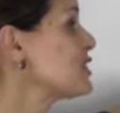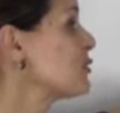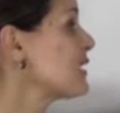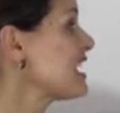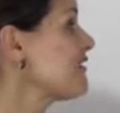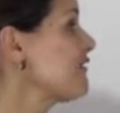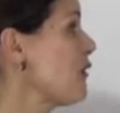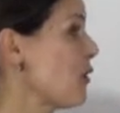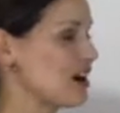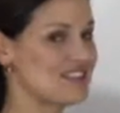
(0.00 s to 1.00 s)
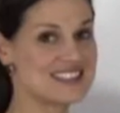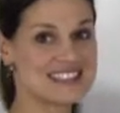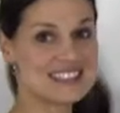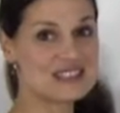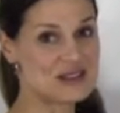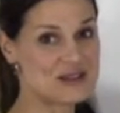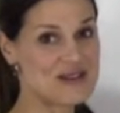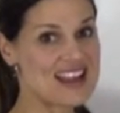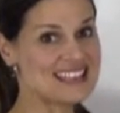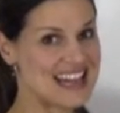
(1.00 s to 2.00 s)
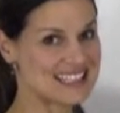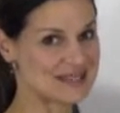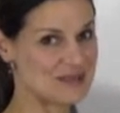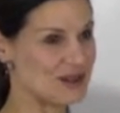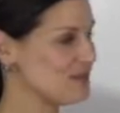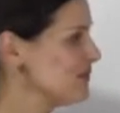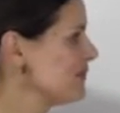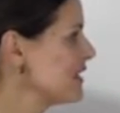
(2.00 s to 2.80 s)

3/4 to a decimal.